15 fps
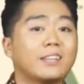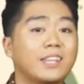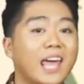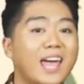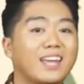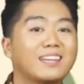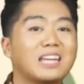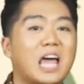
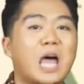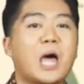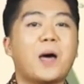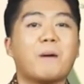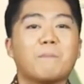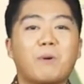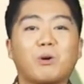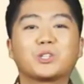Then,
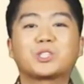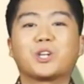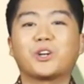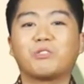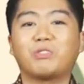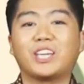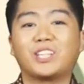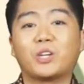post
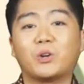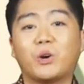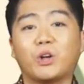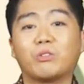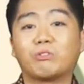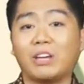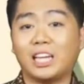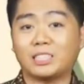your video
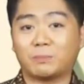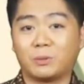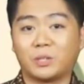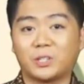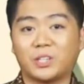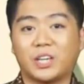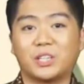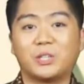on Facebook